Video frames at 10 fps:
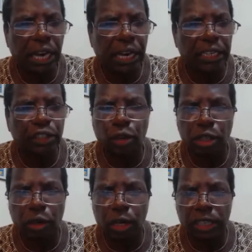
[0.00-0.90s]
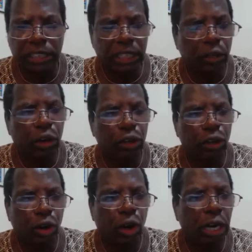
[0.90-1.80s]
It's not only sitting on
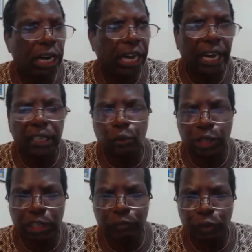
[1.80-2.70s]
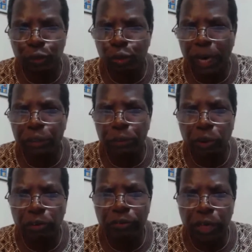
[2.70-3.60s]
your hands waiting for Touba to
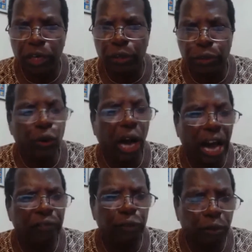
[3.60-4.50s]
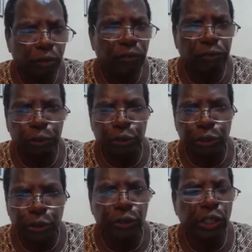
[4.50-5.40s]
move. You have to move, you
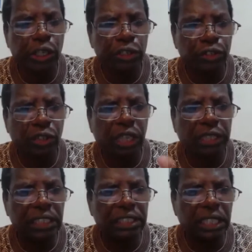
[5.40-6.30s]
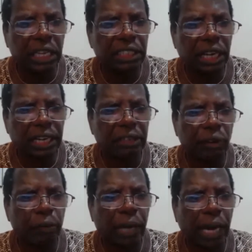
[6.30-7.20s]
too, so that this synergy can
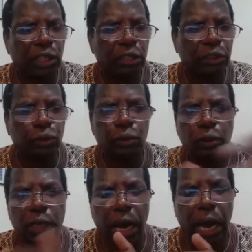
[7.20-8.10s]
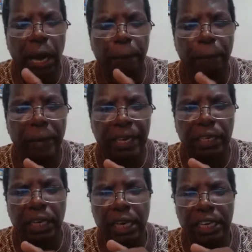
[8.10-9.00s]
develop actually to
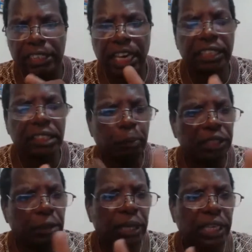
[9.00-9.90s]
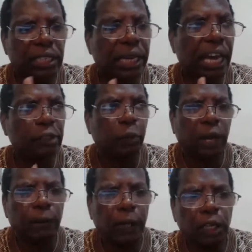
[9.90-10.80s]
make change possible in the
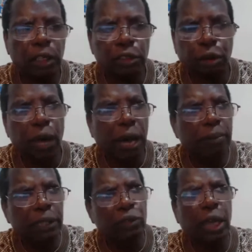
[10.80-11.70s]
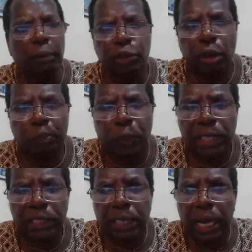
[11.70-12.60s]
diaspora. So, Mohammed, to come to your
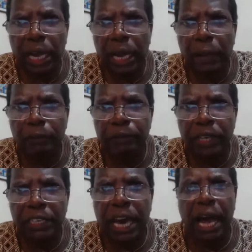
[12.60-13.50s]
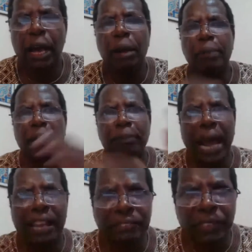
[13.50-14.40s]
point, but
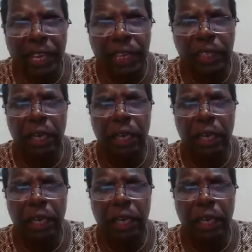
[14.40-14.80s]
I think